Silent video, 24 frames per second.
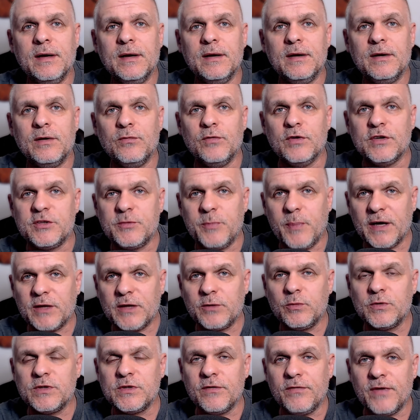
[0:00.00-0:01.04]
Respect
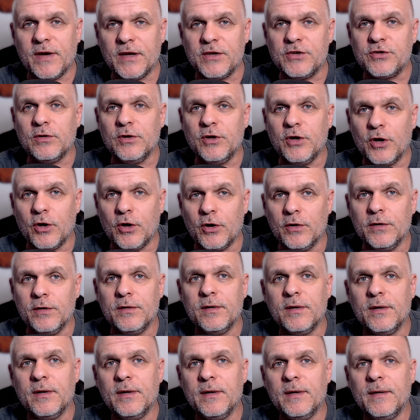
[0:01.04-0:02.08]
was eventually earned.
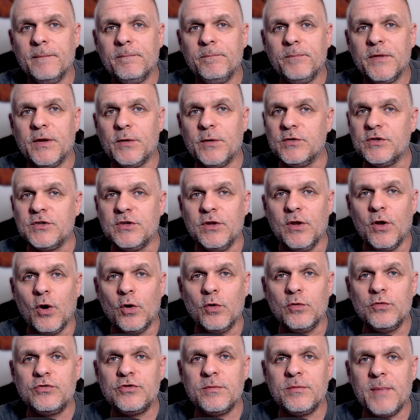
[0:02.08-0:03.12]
There was
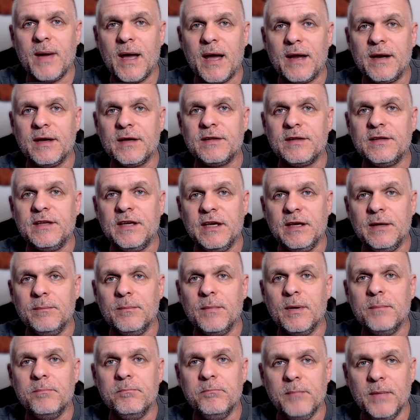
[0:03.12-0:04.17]
no dramatic team
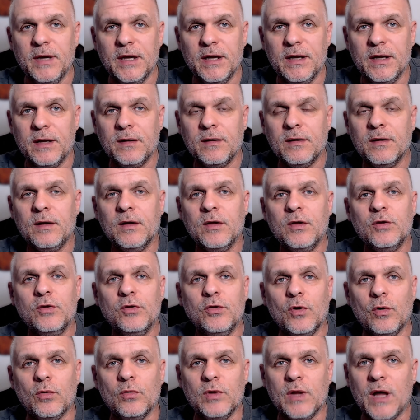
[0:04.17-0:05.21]
meeting,
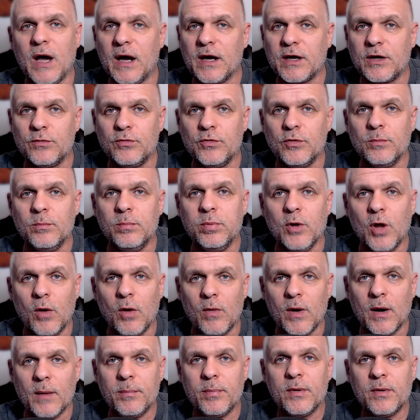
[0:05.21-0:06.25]
no locker room
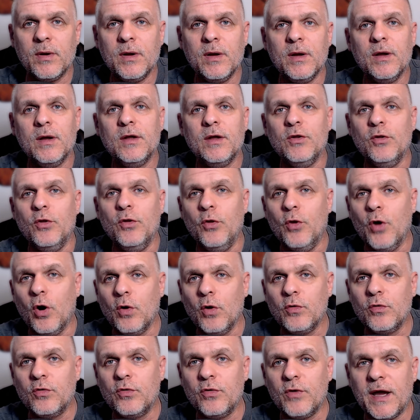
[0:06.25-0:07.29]
blow-up, no
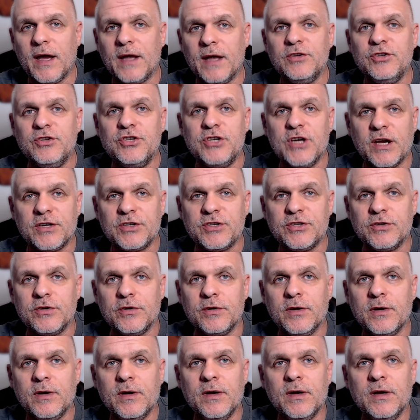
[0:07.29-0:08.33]
grand gesture.
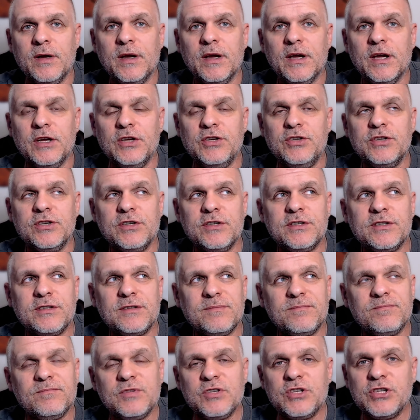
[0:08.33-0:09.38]
It just
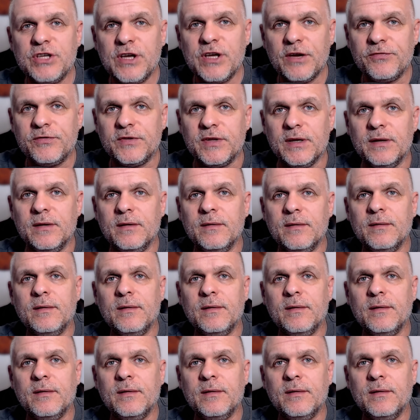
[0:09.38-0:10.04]
shifted.